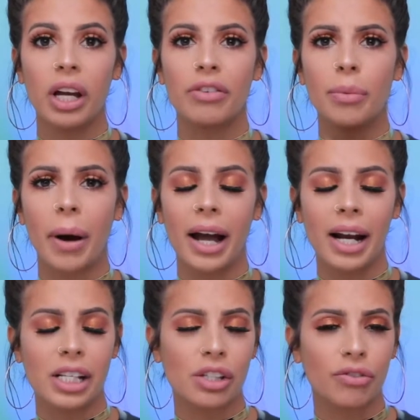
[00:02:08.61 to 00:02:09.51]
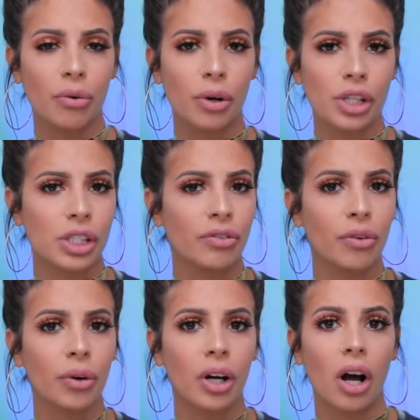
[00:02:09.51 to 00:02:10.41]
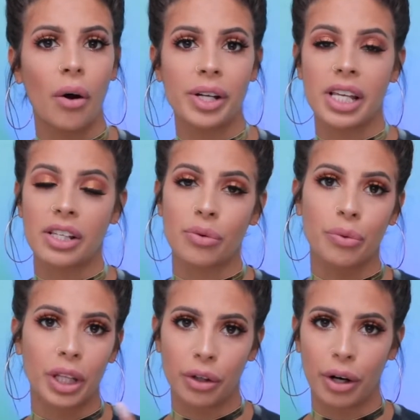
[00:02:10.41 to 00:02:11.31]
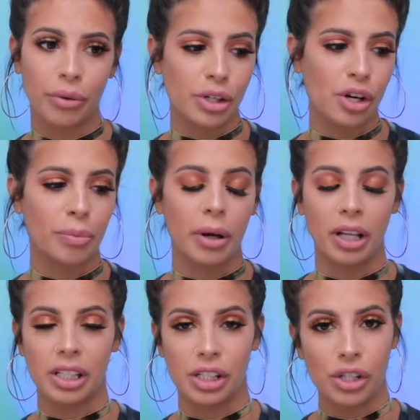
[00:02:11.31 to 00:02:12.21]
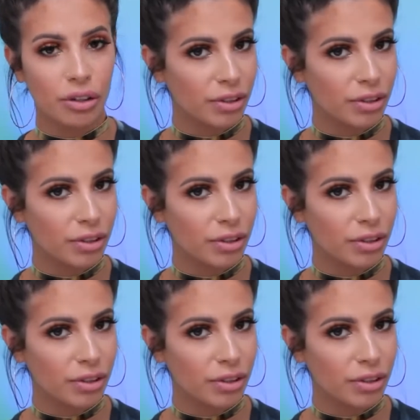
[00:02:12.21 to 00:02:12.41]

If you buy it at Sephora, Sephora always has a really great return policy too.